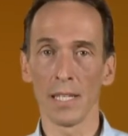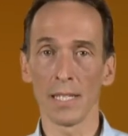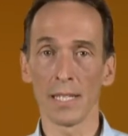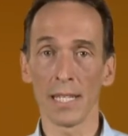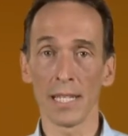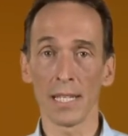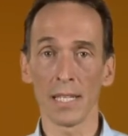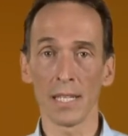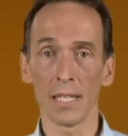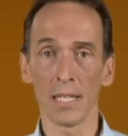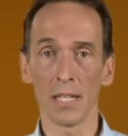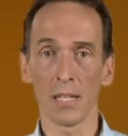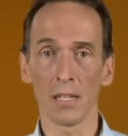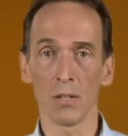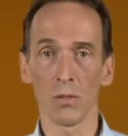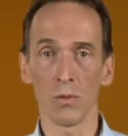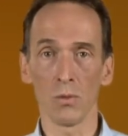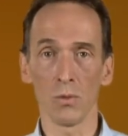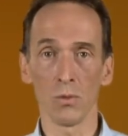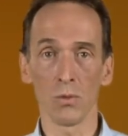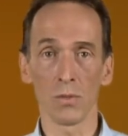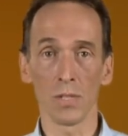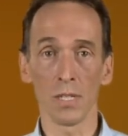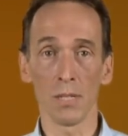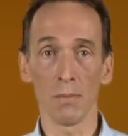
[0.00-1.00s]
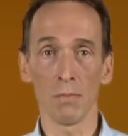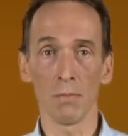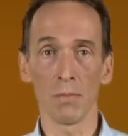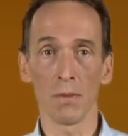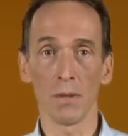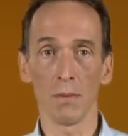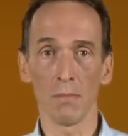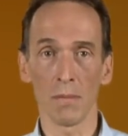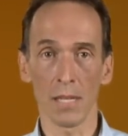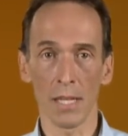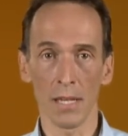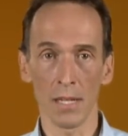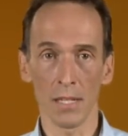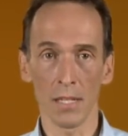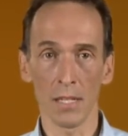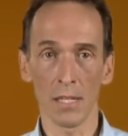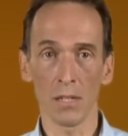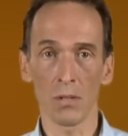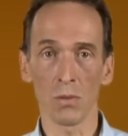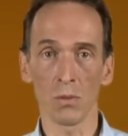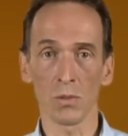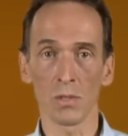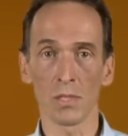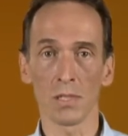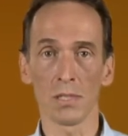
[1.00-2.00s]
Mechanical techniques involve
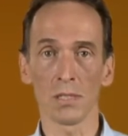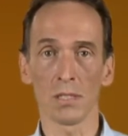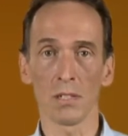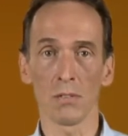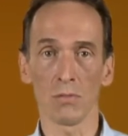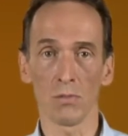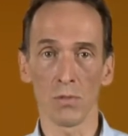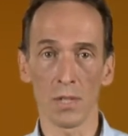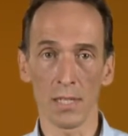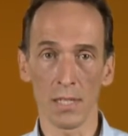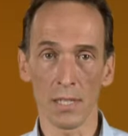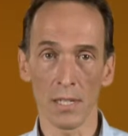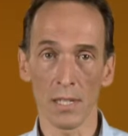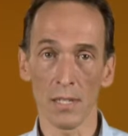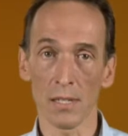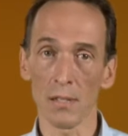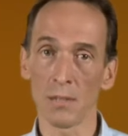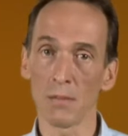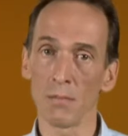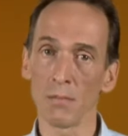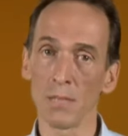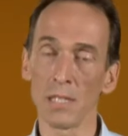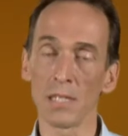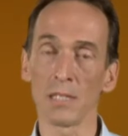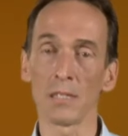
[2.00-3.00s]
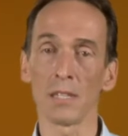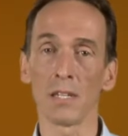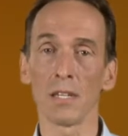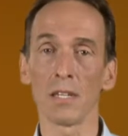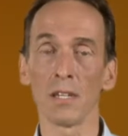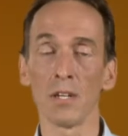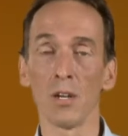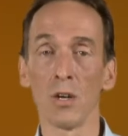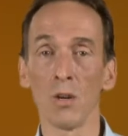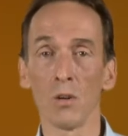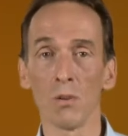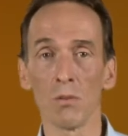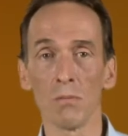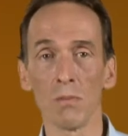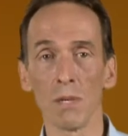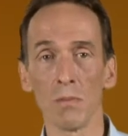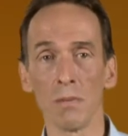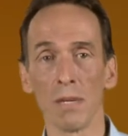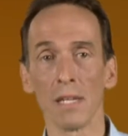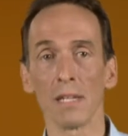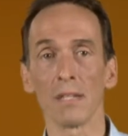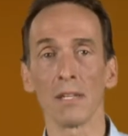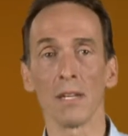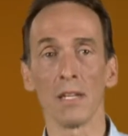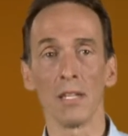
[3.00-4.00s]
whisking, blending, or even
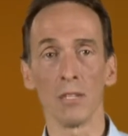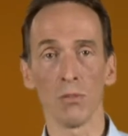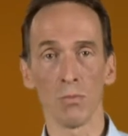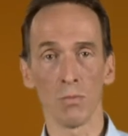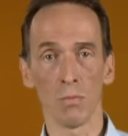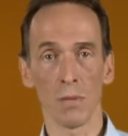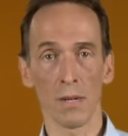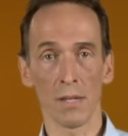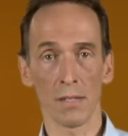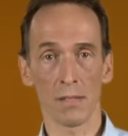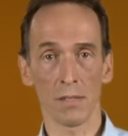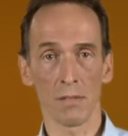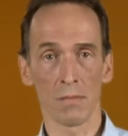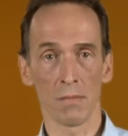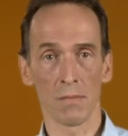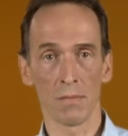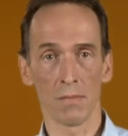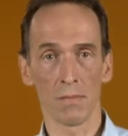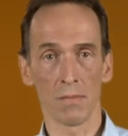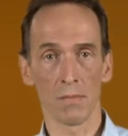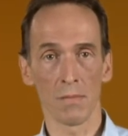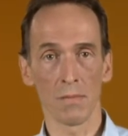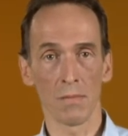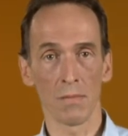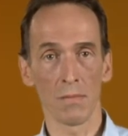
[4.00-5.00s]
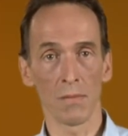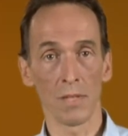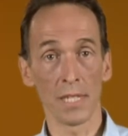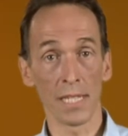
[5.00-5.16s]
spreading out a paste.